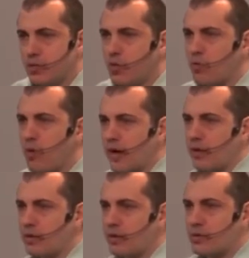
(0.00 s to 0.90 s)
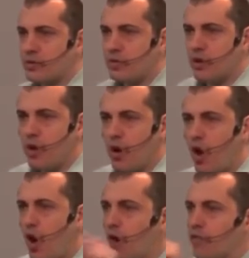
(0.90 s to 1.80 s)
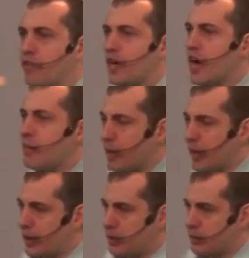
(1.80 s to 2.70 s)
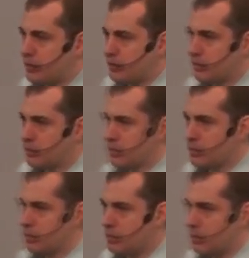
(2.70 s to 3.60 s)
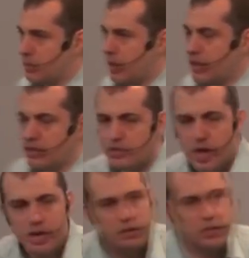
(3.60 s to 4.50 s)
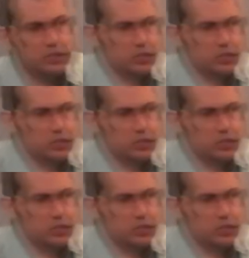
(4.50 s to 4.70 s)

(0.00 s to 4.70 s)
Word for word: or records of a company. It is not a,